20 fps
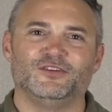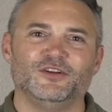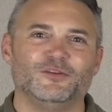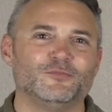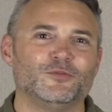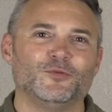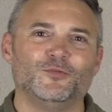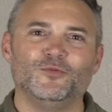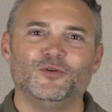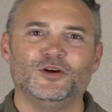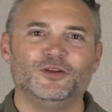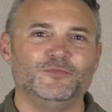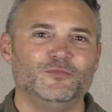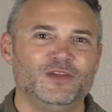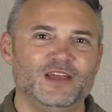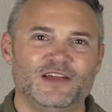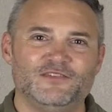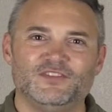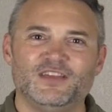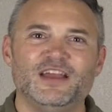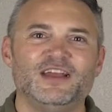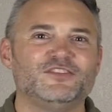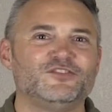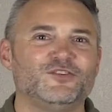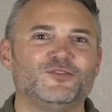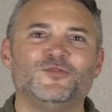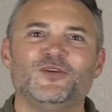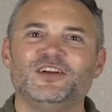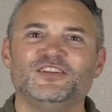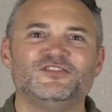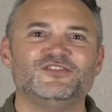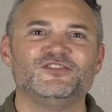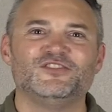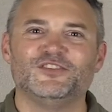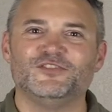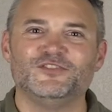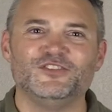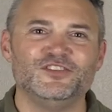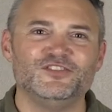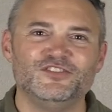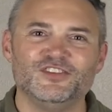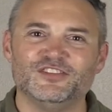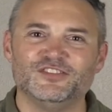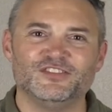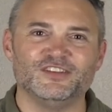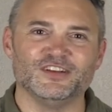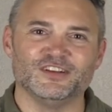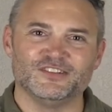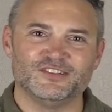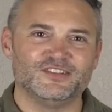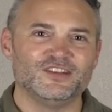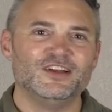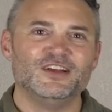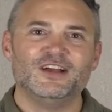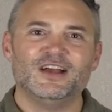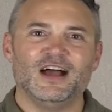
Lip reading: Number one, we have to answer questions of logistics.